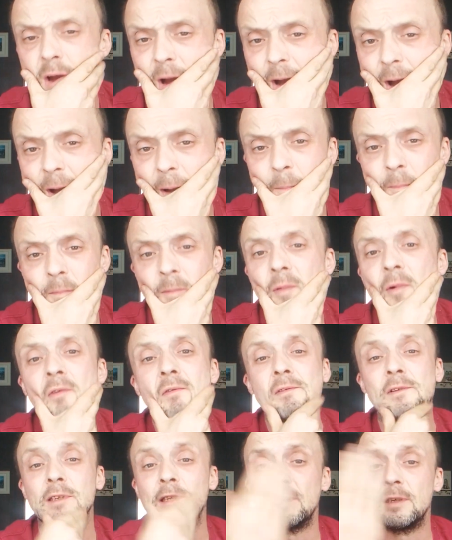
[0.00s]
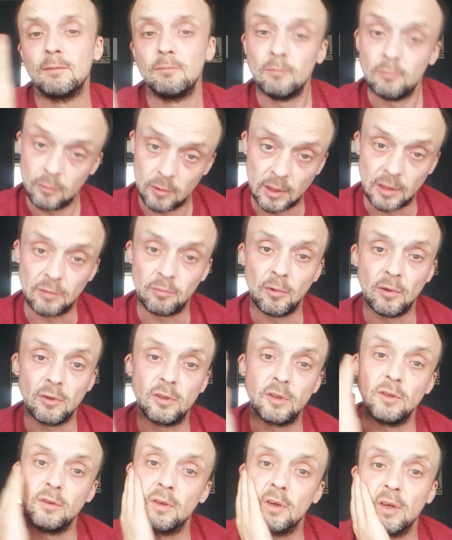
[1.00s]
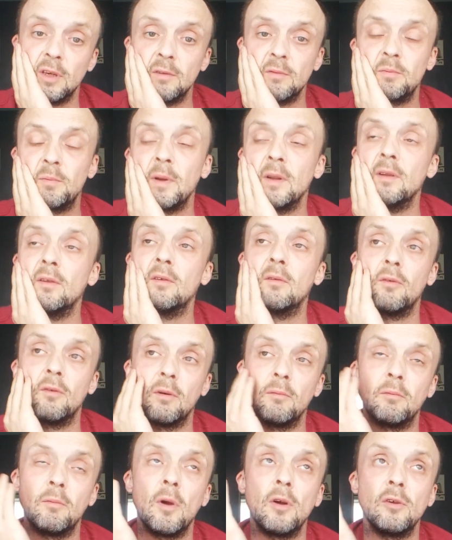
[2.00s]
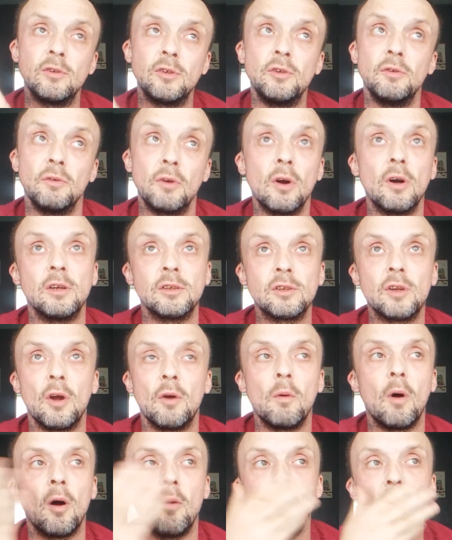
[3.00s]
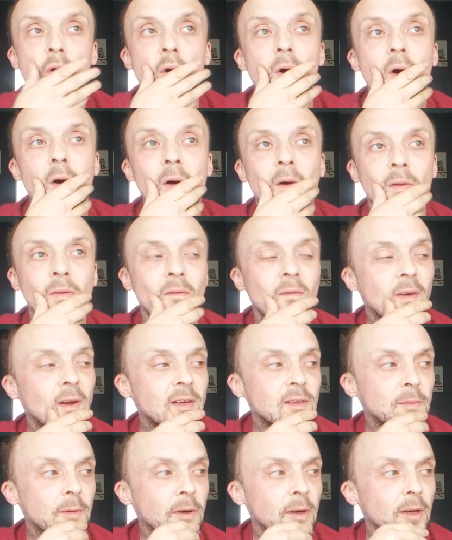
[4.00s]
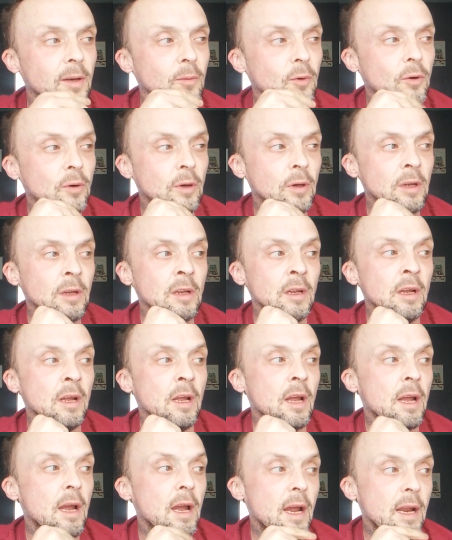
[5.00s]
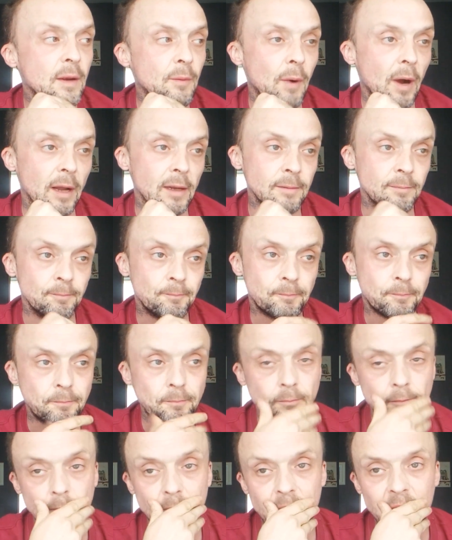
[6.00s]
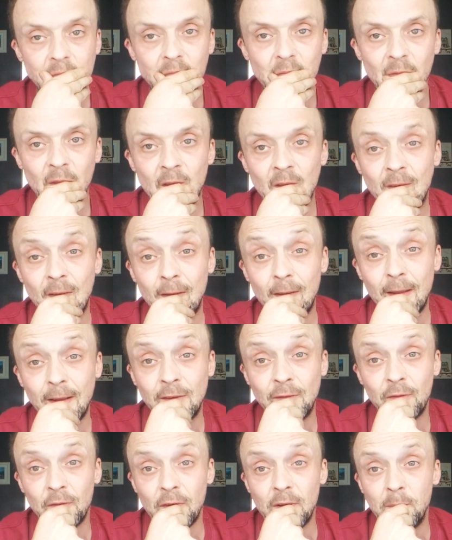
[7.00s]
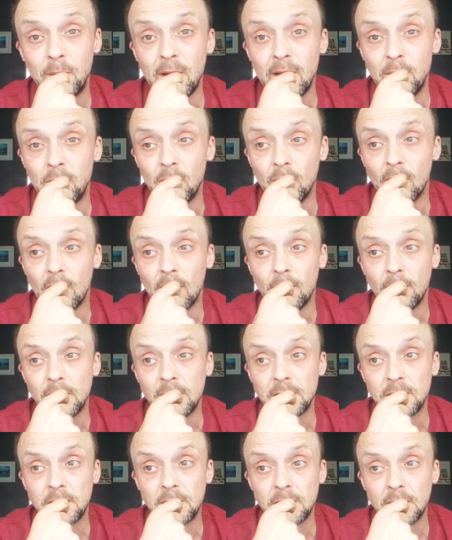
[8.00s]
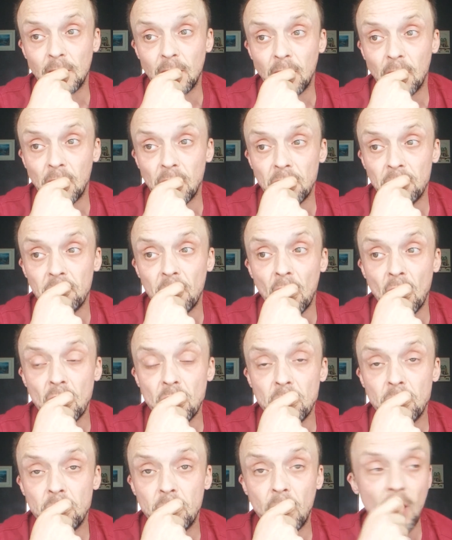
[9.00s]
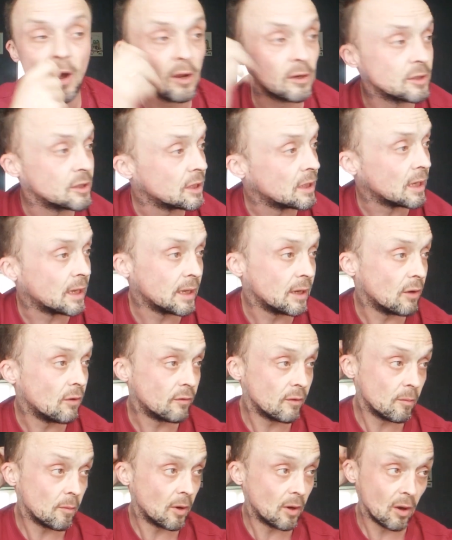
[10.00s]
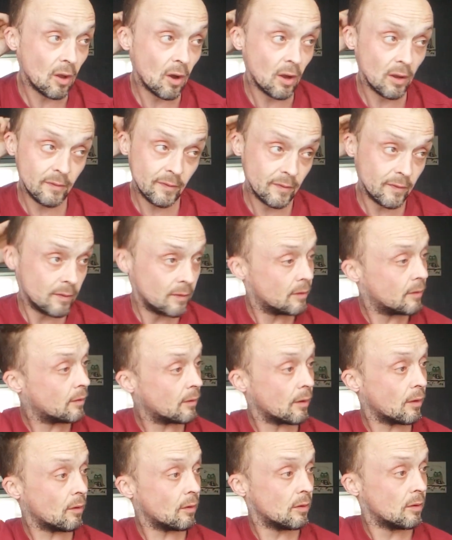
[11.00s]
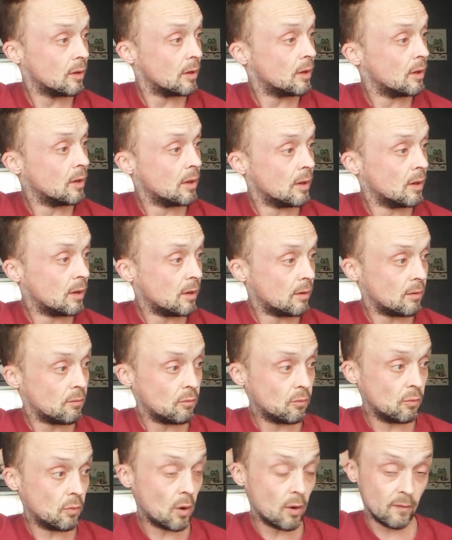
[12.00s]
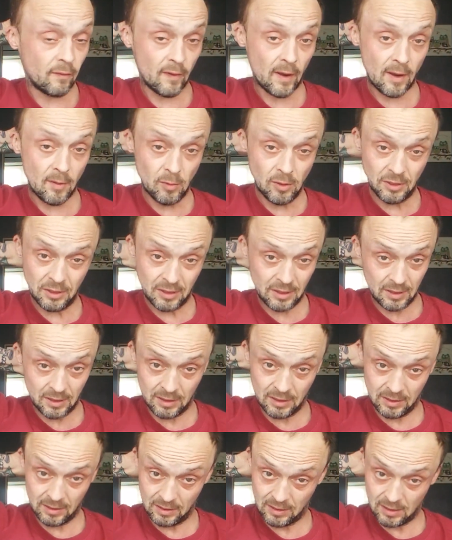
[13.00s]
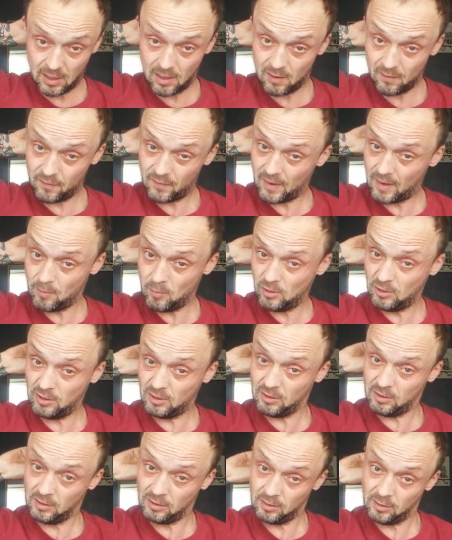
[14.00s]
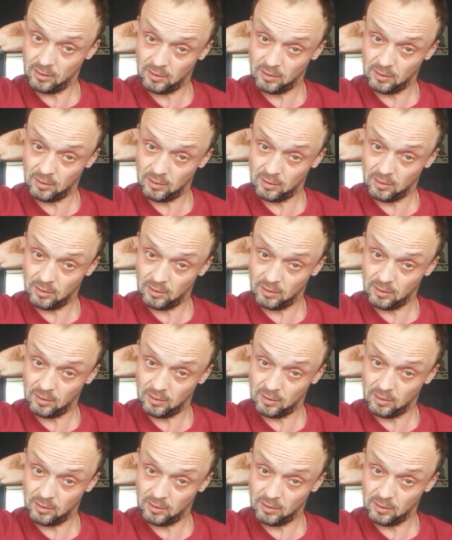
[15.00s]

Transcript: Um, obviously, as most of you guys, most of you guys know, I'm not on Facebook anymore. Anyway, so that's three people that I went to, that I've known personally over my life that were famous, are famous,